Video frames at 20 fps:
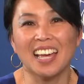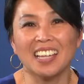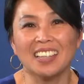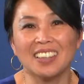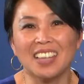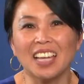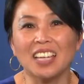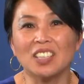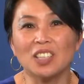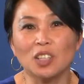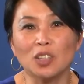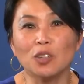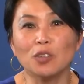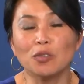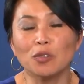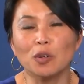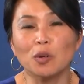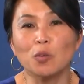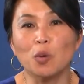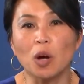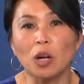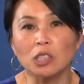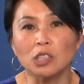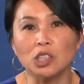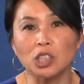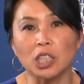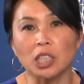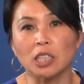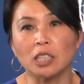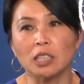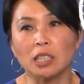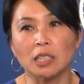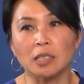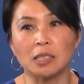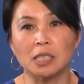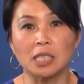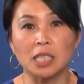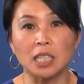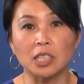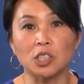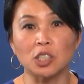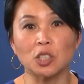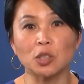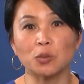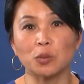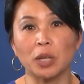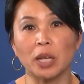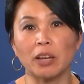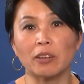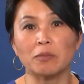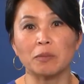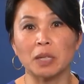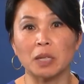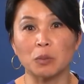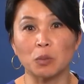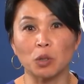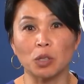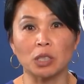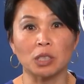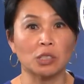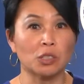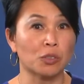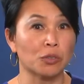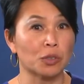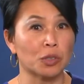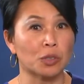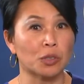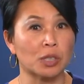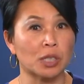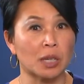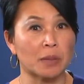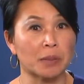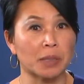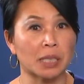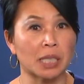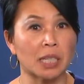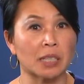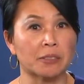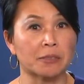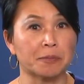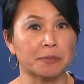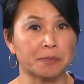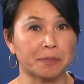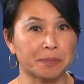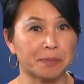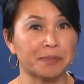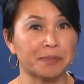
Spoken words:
And thank you for watching. Stay tuned. We have many more interviews coming down.